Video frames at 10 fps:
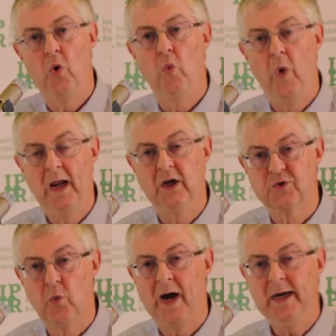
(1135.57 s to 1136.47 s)

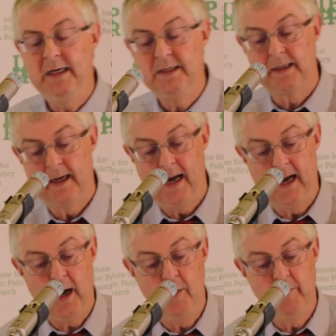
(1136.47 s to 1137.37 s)
Wales-wide
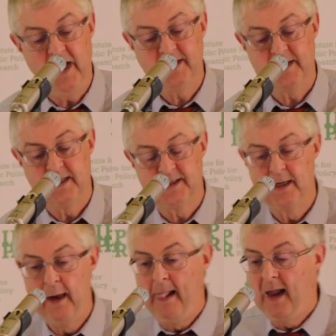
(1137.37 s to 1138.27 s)
basis,
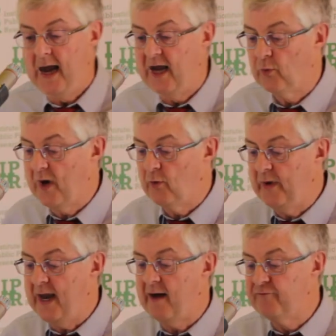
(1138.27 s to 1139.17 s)
and where
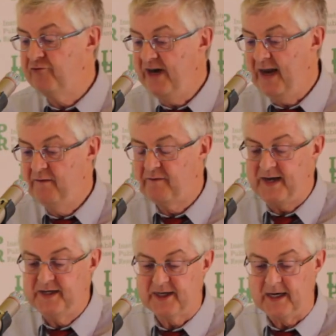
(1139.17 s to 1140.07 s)
we have
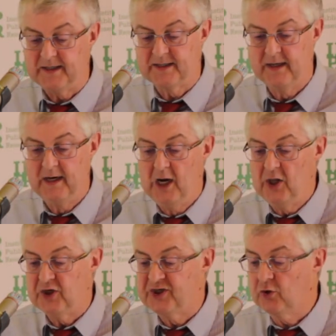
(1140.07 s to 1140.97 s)
reinvented
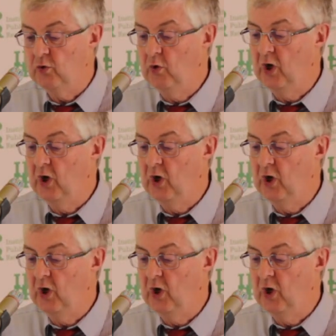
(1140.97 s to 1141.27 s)
the school